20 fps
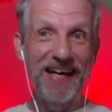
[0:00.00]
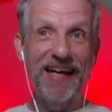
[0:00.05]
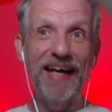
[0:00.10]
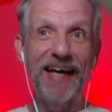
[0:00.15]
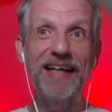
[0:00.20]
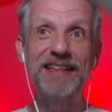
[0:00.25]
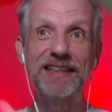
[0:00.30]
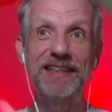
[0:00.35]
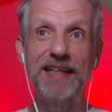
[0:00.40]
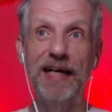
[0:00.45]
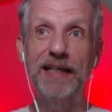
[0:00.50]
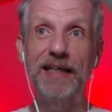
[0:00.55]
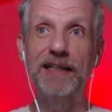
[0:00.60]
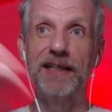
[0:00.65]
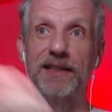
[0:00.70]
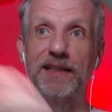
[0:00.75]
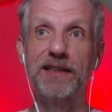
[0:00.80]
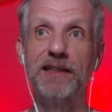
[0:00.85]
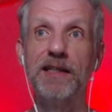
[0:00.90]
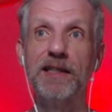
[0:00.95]
Exactly,
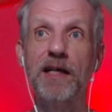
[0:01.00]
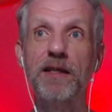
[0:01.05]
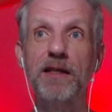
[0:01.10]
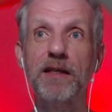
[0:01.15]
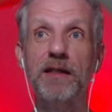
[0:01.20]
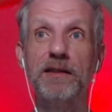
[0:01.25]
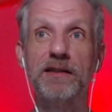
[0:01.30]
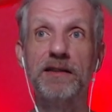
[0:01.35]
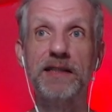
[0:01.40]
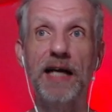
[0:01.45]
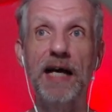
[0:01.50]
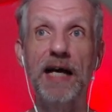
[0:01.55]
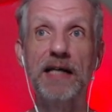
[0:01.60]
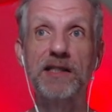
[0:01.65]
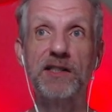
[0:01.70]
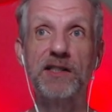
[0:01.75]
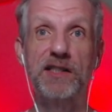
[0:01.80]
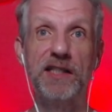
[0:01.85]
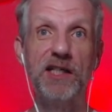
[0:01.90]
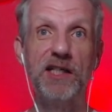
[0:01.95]
it's another DAZ
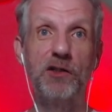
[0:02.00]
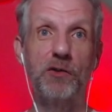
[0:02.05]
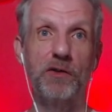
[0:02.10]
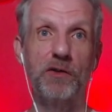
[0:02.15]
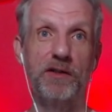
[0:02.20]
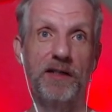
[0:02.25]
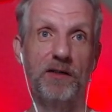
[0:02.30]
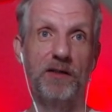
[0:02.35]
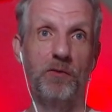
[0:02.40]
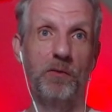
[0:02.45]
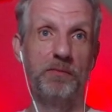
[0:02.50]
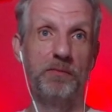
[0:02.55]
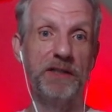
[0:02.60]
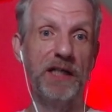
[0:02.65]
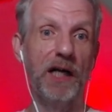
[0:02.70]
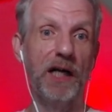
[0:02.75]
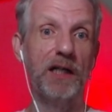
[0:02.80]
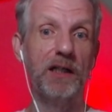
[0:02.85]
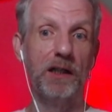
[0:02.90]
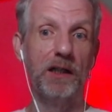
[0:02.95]
secret that will be
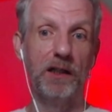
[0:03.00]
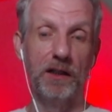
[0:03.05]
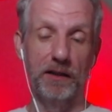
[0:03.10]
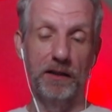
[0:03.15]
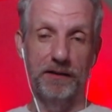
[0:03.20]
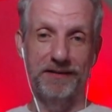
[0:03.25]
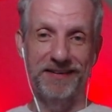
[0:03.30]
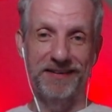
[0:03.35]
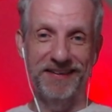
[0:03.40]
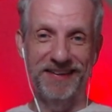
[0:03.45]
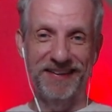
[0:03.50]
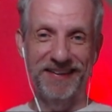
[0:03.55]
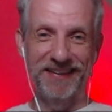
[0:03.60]
unearthed.